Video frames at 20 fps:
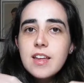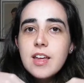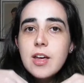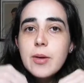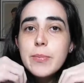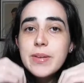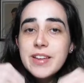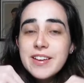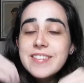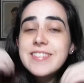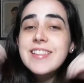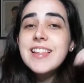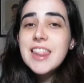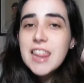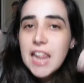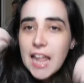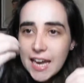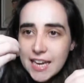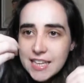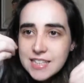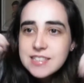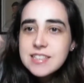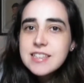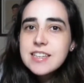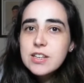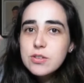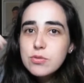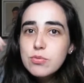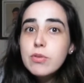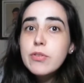Because the light
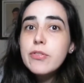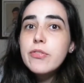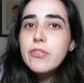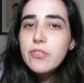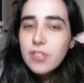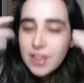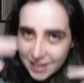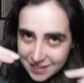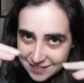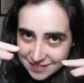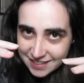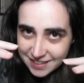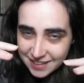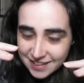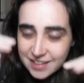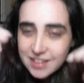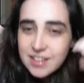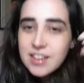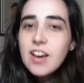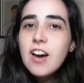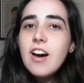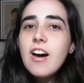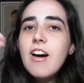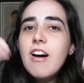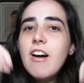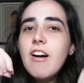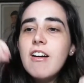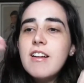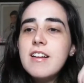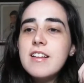is reflected
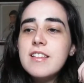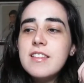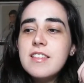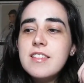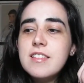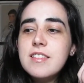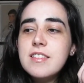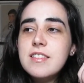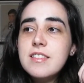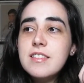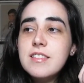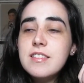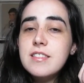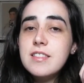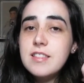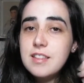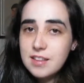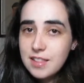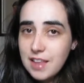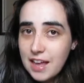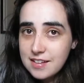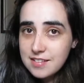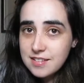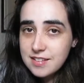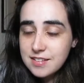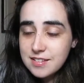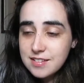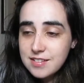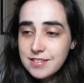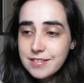on the
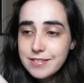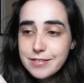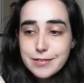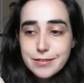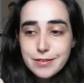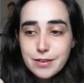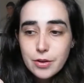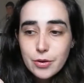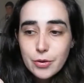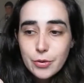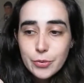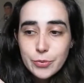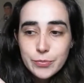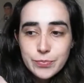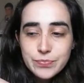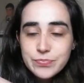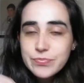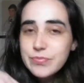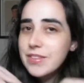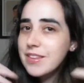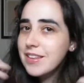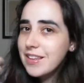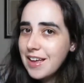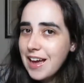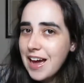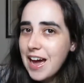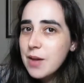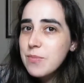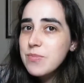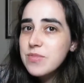glasses. So
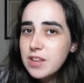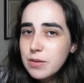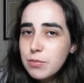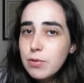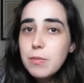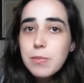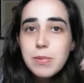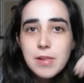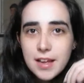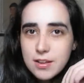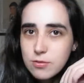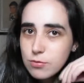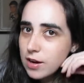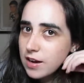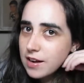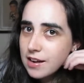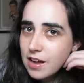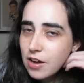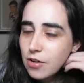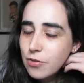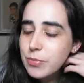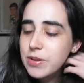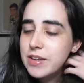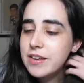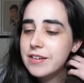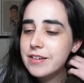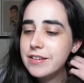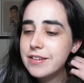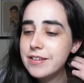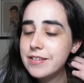I'm double blind right now
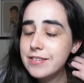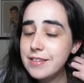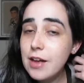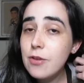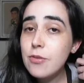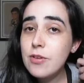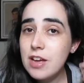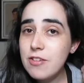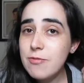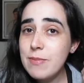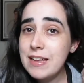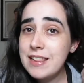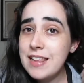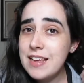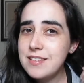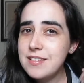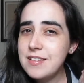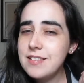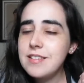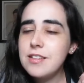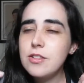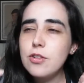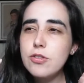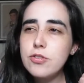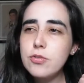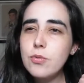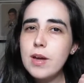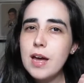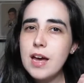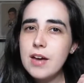because I don't have my glasses and
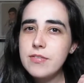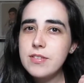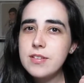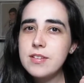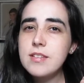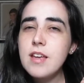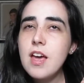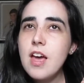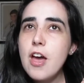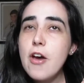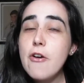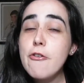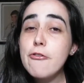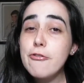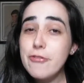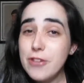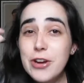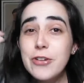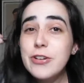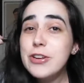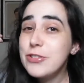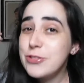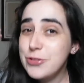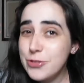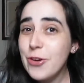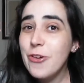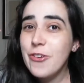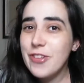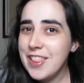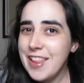also I have this very
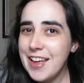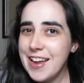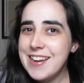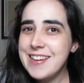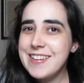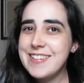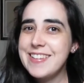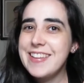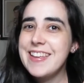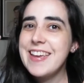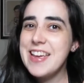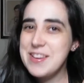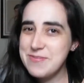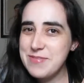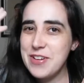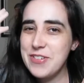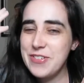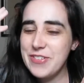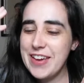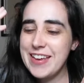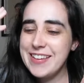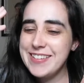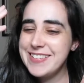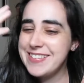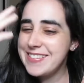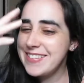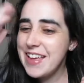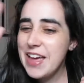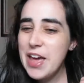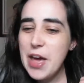strong light in my
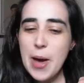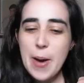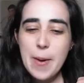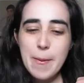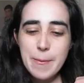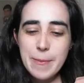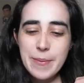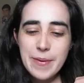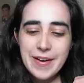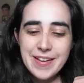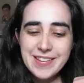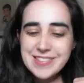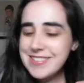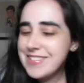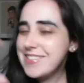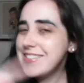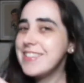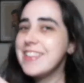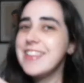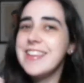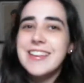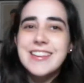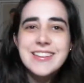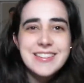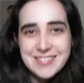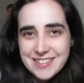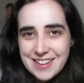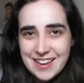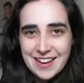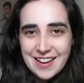face. But
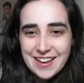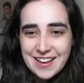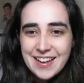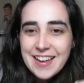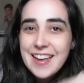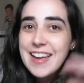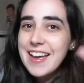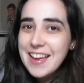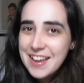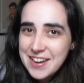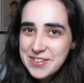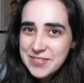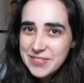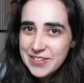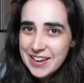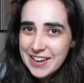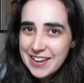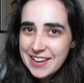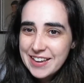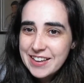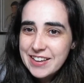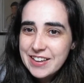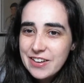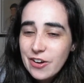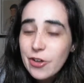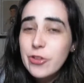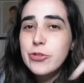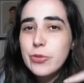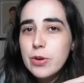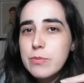yeah, anyway,
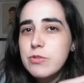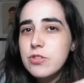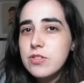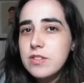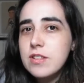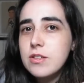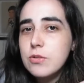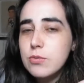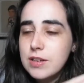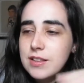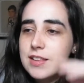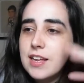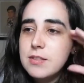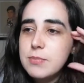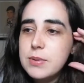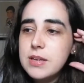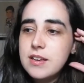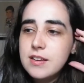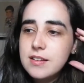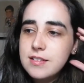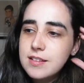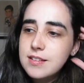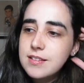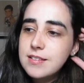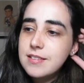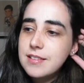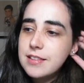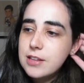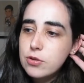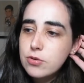also I'm using the ring light because
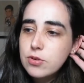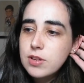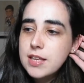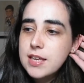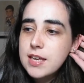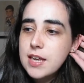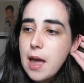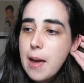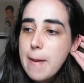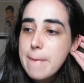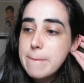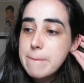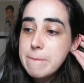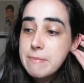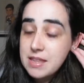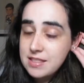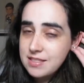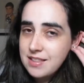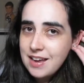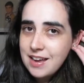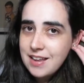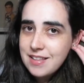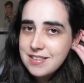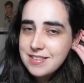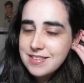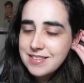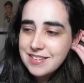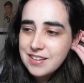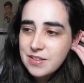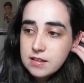it's literally midnight,
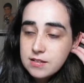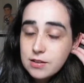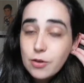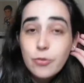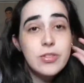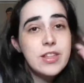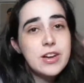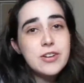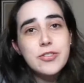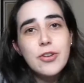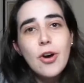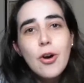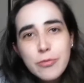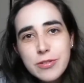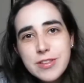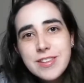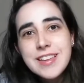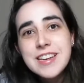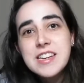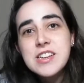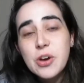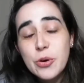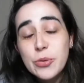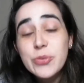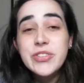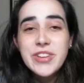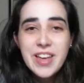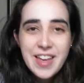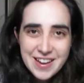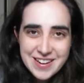so there's obviously no
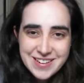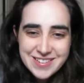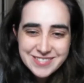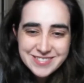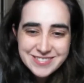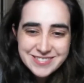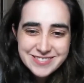sun.